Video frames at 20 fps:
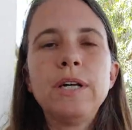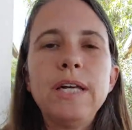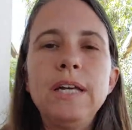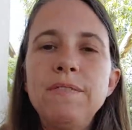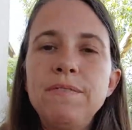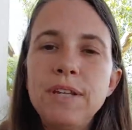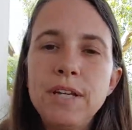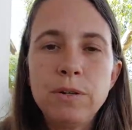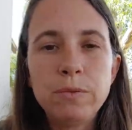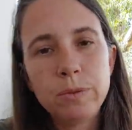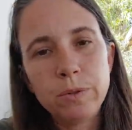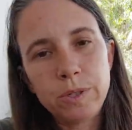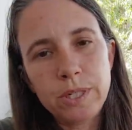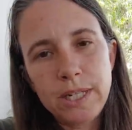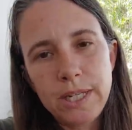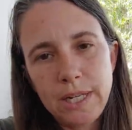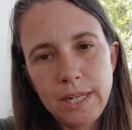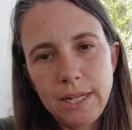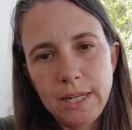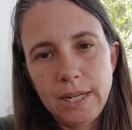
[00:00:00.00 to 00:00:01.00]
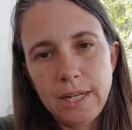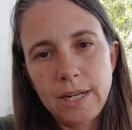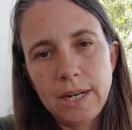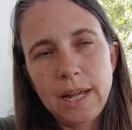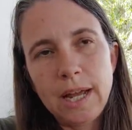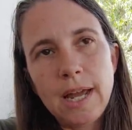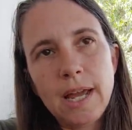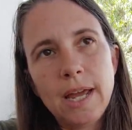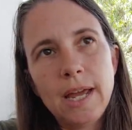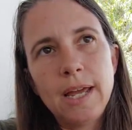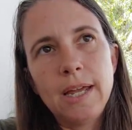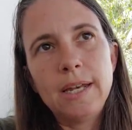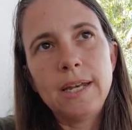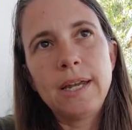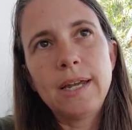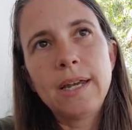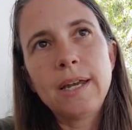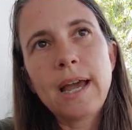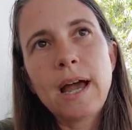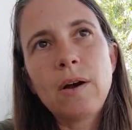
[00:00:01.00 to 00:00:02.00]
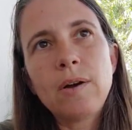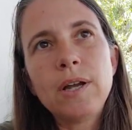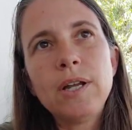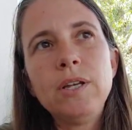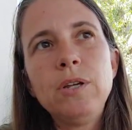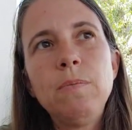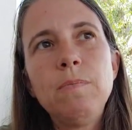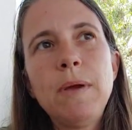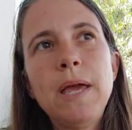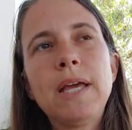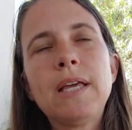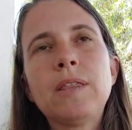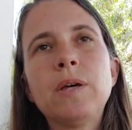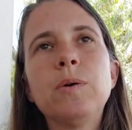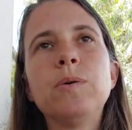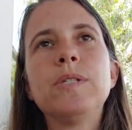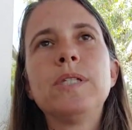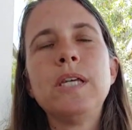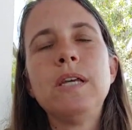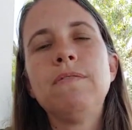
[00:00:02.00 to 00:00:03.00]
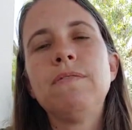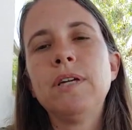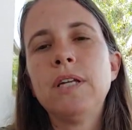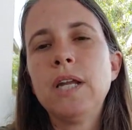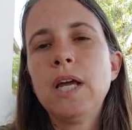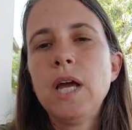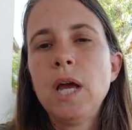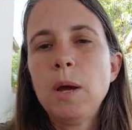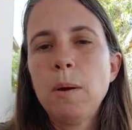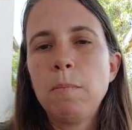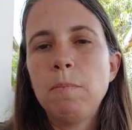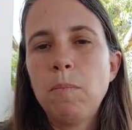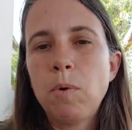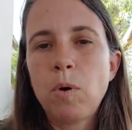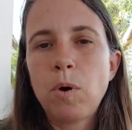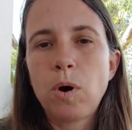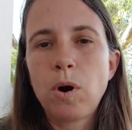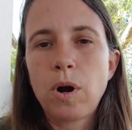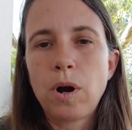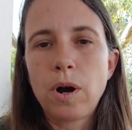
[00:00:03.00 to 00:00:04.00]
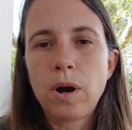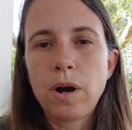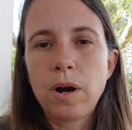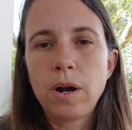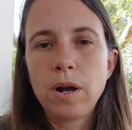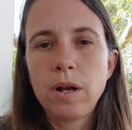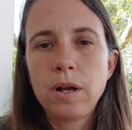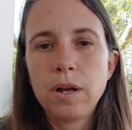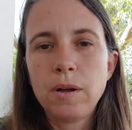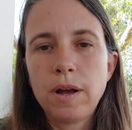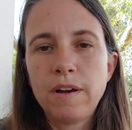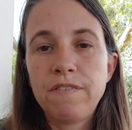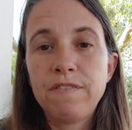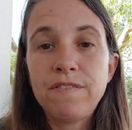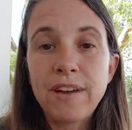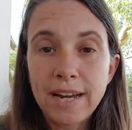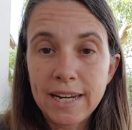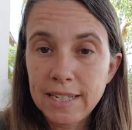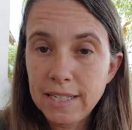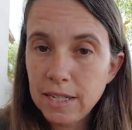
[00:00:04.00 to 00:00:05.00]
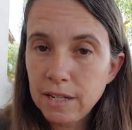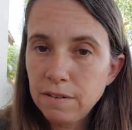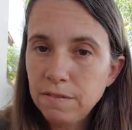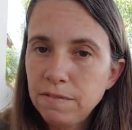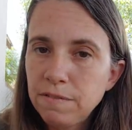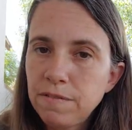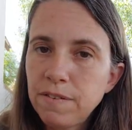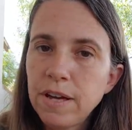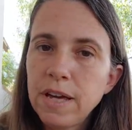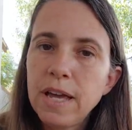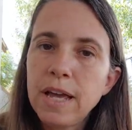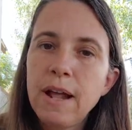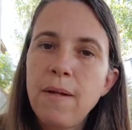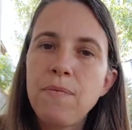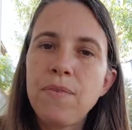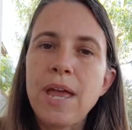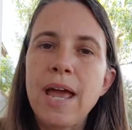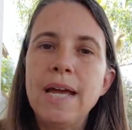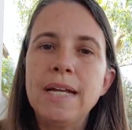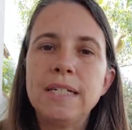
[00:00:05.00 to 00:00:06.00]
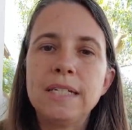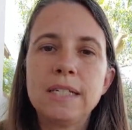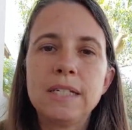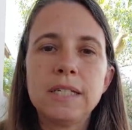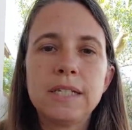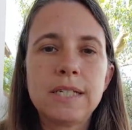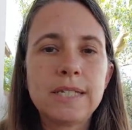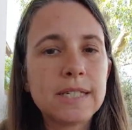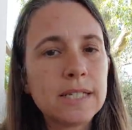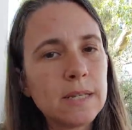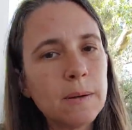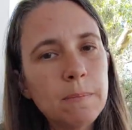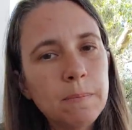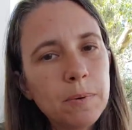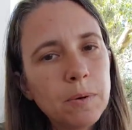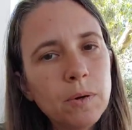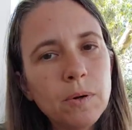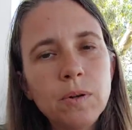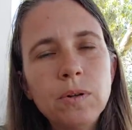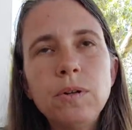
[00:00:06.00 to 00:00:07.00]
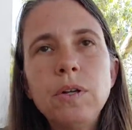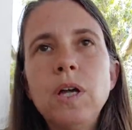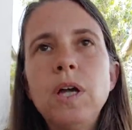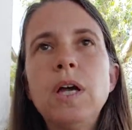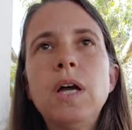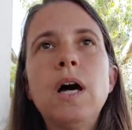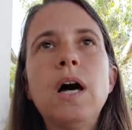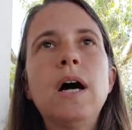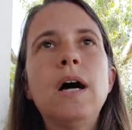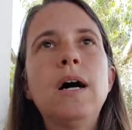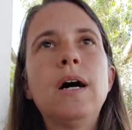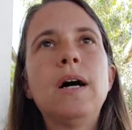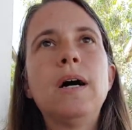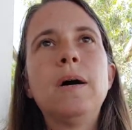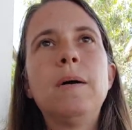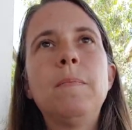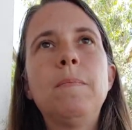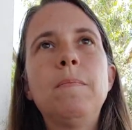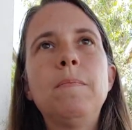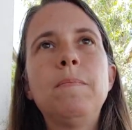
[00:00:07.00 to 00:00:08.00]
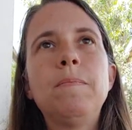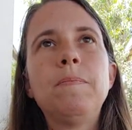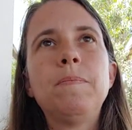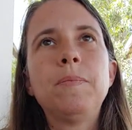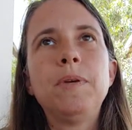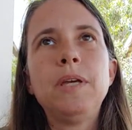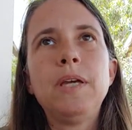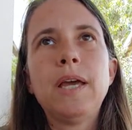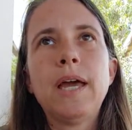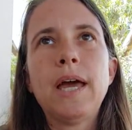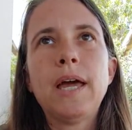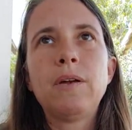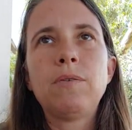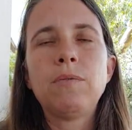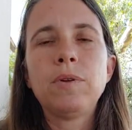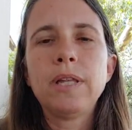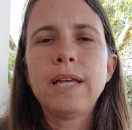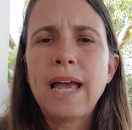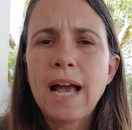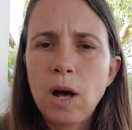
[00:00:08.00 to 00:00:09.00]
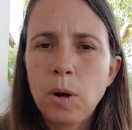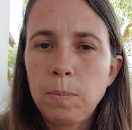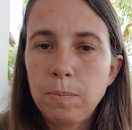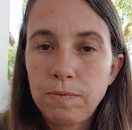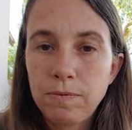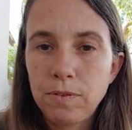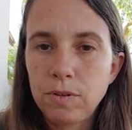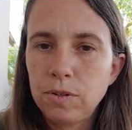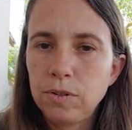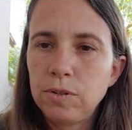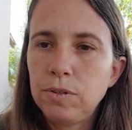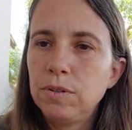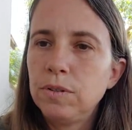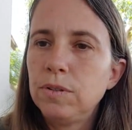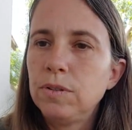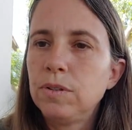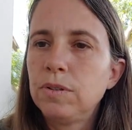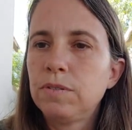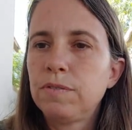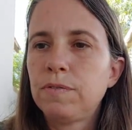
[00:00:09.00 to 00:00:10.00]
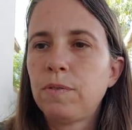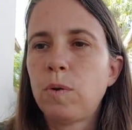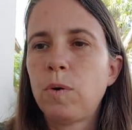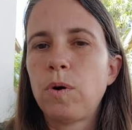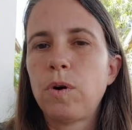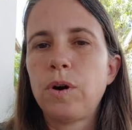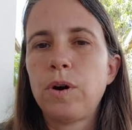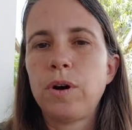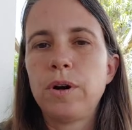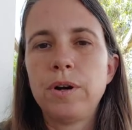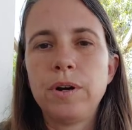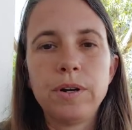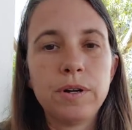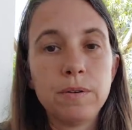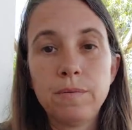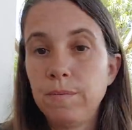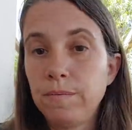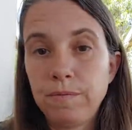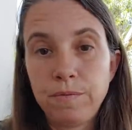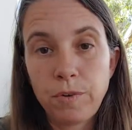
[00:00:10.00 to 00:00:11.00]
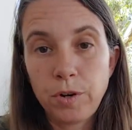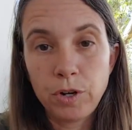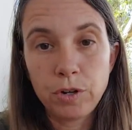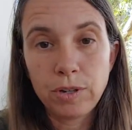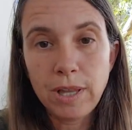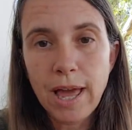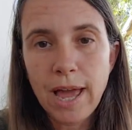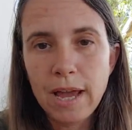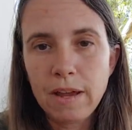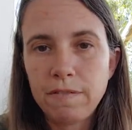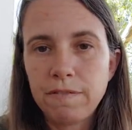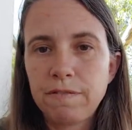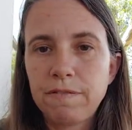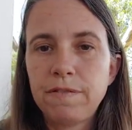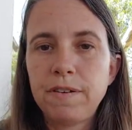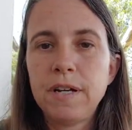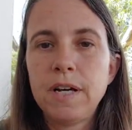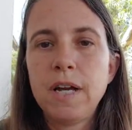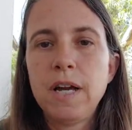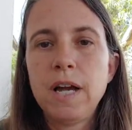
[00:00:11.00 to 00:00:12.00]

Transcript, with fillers: evening routine? And how can you make those even more effective and simple, yet really helpful for your life?